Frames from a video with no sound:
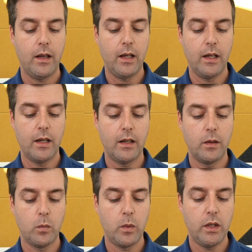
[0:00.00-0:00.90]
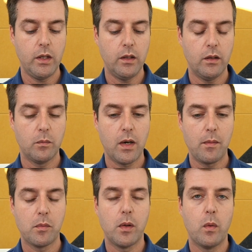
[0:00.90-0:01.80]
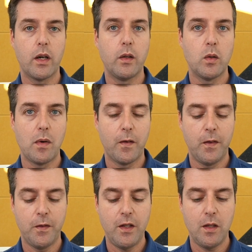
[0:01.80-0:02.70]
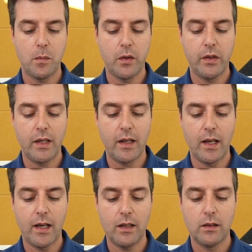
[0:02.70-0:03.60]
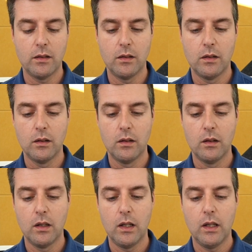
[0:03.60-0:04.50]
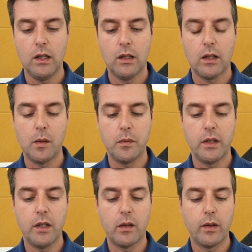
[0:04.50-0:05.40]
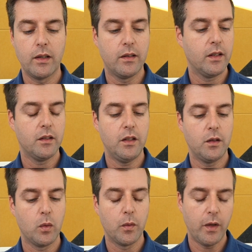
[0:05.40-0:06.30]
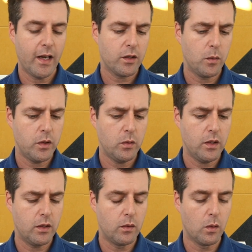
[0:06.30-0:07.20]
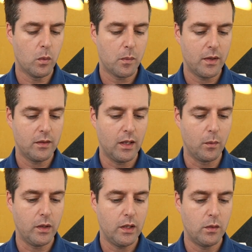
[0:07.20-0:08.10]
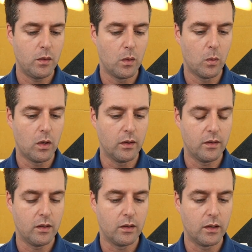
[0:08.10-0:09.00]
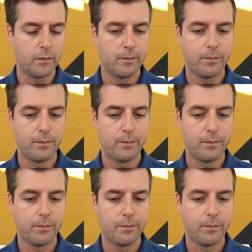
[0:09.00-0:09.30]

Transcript: And we probably want to do about 15% of that. Comes in at around 60 square feet. Actually, we do need to do the, what am I saying? We need to do the wall and ceiling.